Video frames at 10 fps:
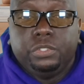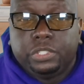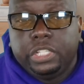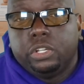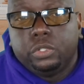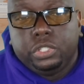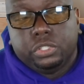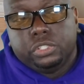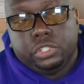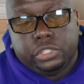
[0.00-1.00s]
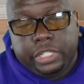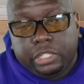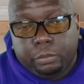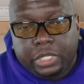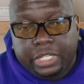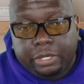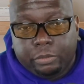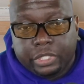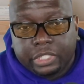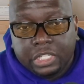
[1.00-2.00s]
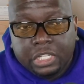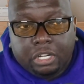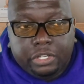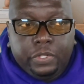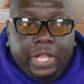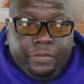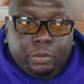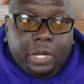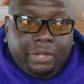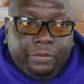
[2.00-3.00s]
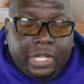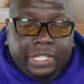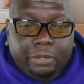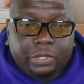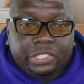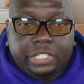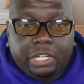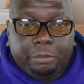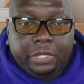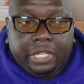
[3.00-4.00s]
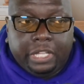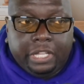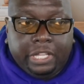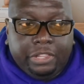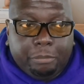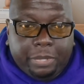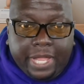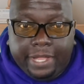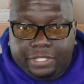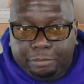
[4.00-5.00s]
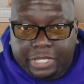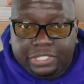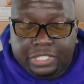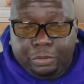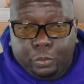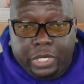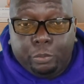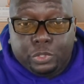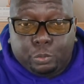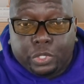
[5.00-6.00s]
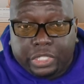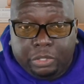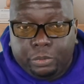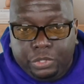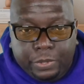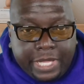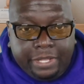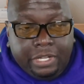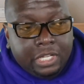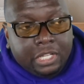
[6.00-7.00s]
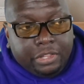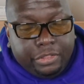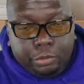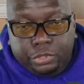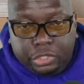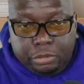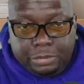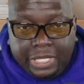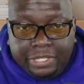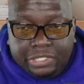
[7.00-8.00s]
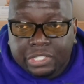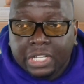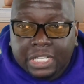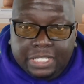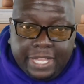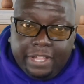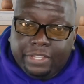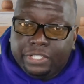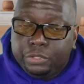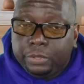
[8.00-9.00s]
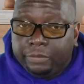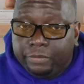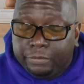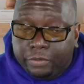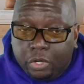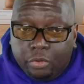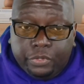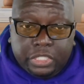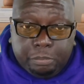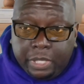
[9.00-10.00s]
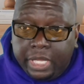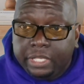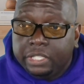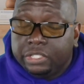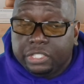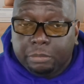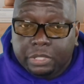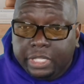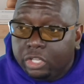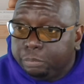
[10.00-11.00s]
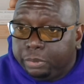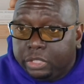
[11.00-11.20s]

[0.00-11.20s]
you're dealing with a network, or you have your Wi-Fi network set up in the past, basically when it was working when you had those circumstances. Now that you have evolved, expanded something else,